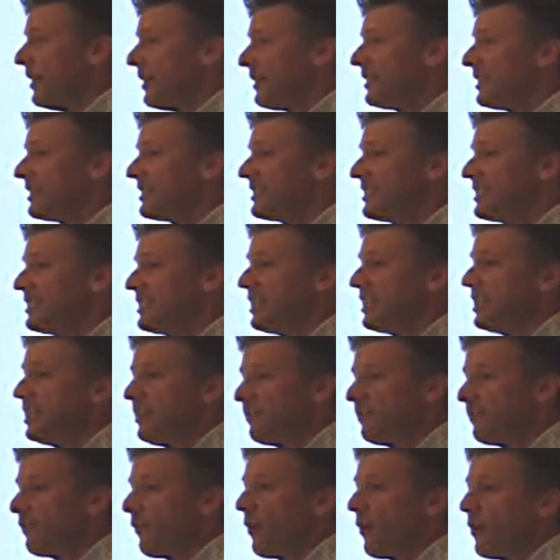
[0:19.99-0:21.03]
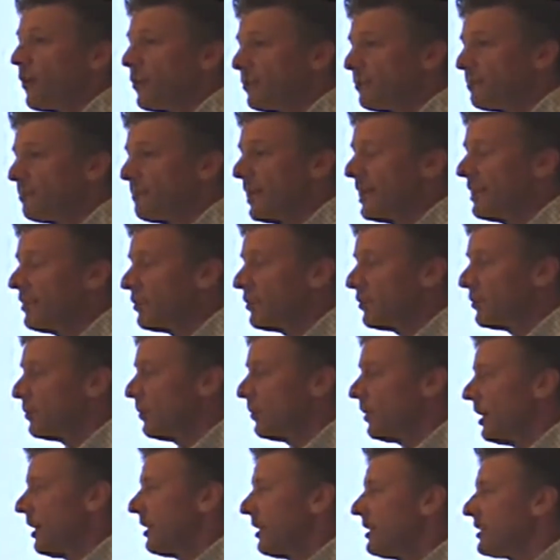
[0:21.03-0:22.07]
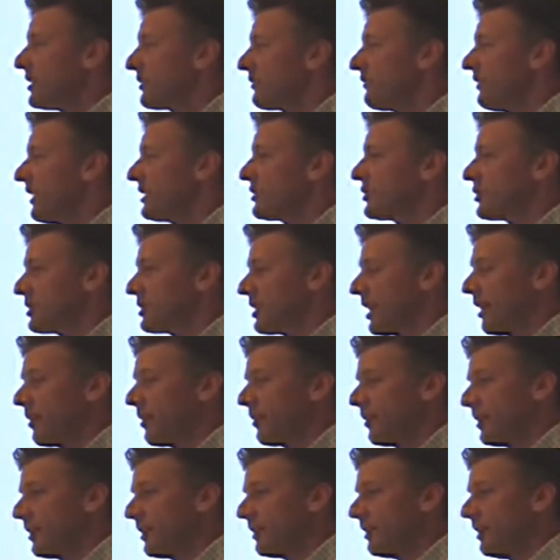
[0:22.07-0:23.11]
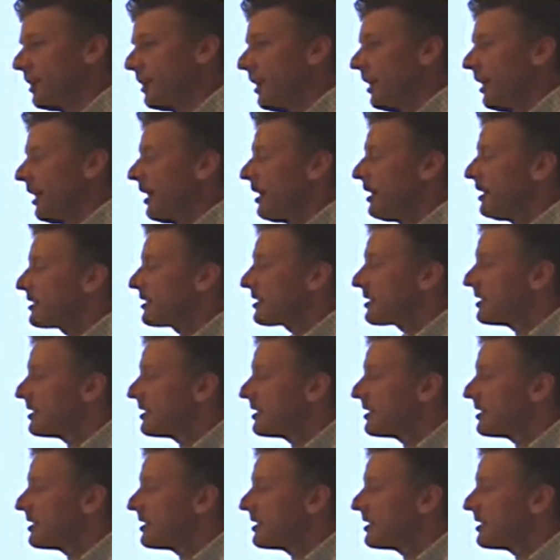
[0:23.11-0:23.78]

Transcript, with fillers: The default menu is vegetarian, and it's